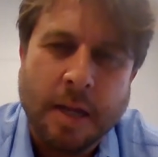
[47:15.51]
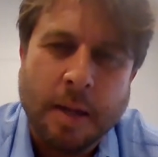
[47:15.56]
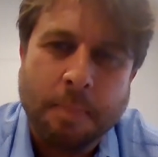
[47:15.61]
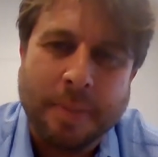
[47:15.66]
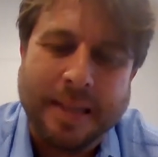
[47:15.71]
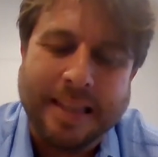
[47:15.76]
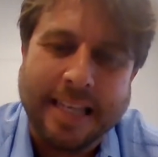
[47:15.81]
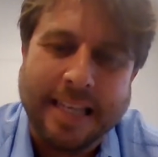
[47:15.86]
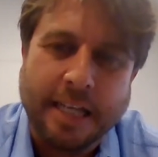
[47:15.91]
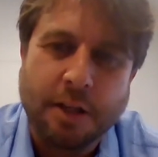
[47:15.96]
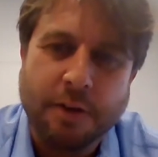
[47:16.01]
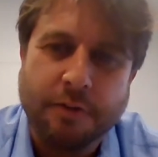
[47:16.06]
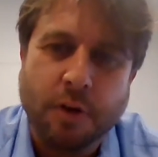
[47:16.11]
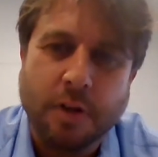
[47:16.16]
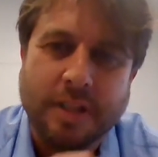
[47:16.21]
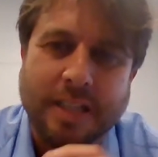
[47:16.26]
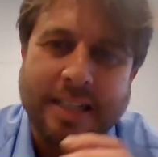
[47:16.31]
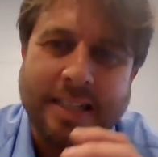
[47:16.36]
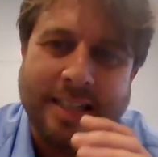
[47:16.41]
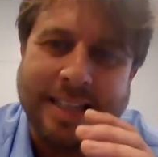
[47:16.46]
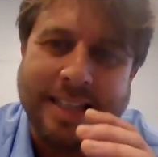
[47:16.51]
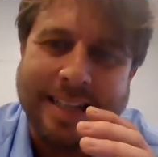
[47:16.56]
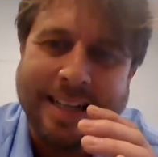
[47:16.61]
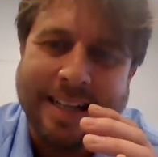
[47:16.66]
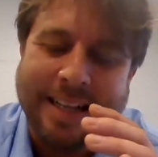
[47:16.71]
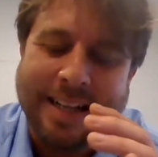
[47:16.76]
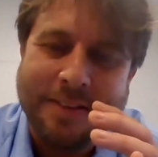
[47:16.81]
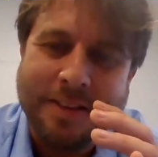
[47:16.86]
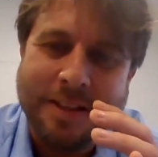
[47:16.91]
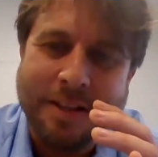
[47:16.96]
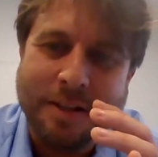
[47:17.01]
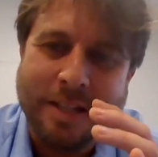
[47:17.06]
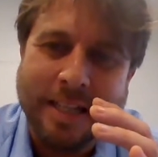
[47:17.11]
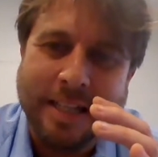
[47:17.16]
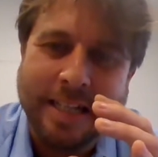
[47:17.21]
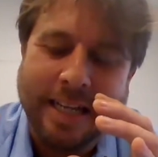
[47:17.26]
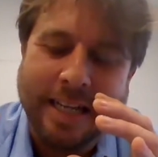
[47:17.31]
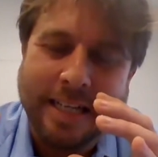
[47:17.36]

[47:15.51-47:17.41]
But then you've got the